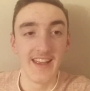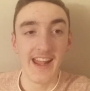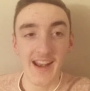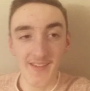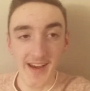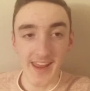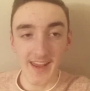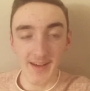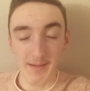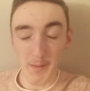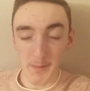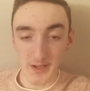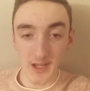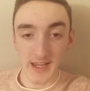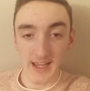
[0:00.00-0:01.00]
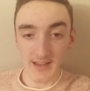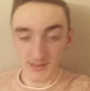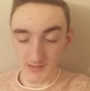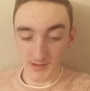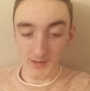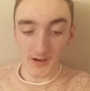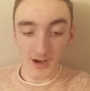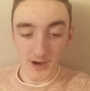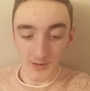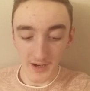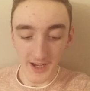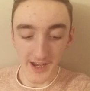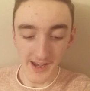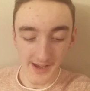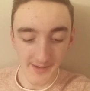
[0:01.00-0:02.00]
anyway, yeah, Happy New Year to
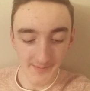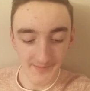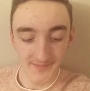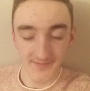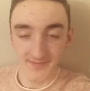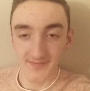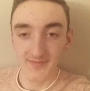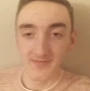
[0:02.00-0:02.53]
all. Um,